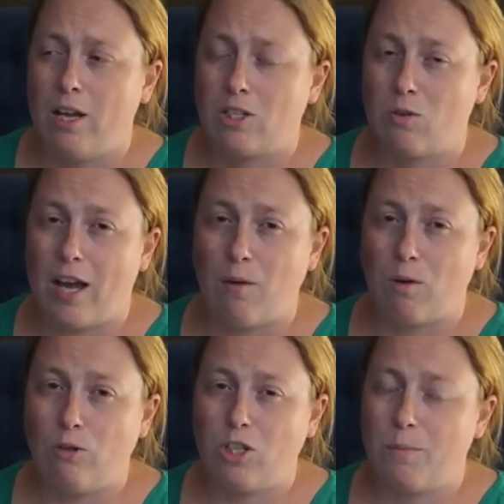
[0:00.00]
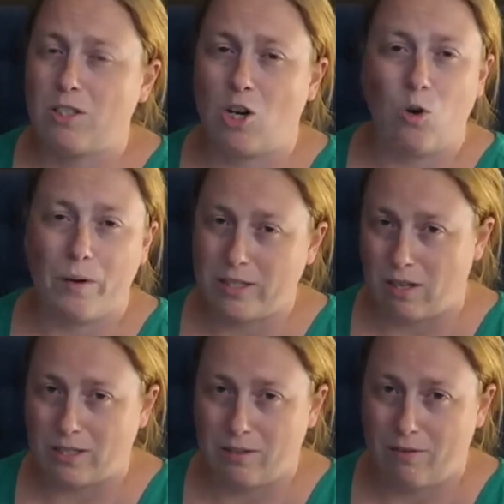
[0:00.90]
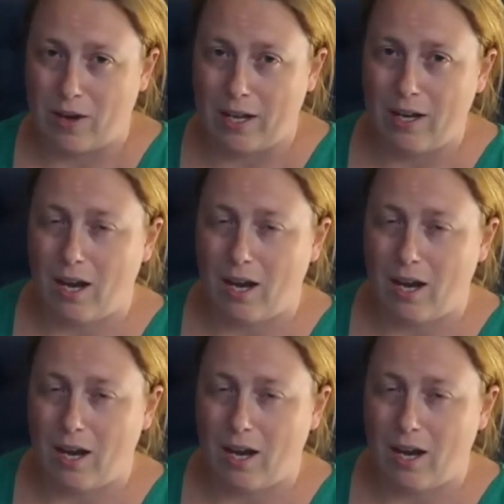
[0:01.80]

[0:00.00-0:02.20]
So that road trip is always lots of fun.